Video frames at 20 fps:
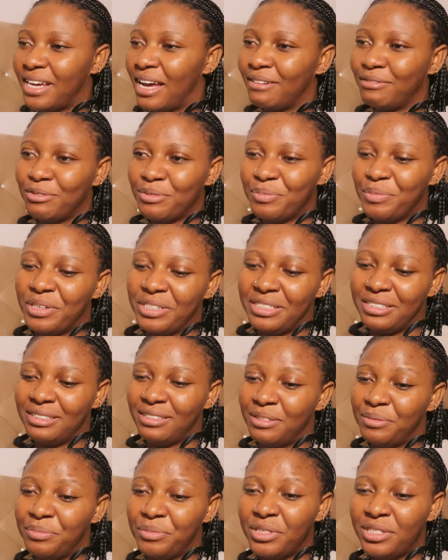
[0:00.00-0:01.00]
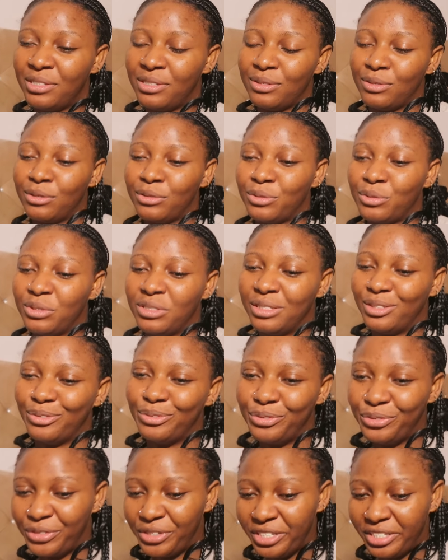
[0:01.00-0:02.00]
I haven't made it. The meat is also in the
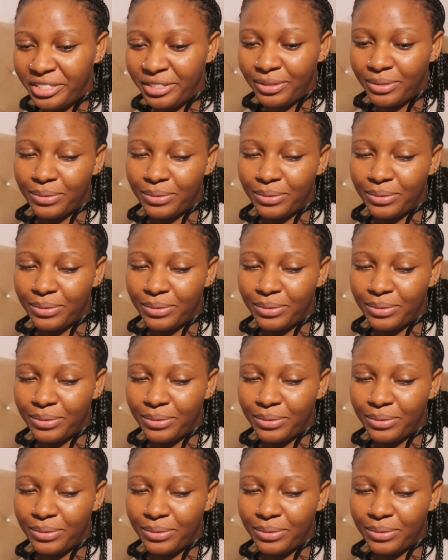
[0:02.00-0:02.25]
fridge.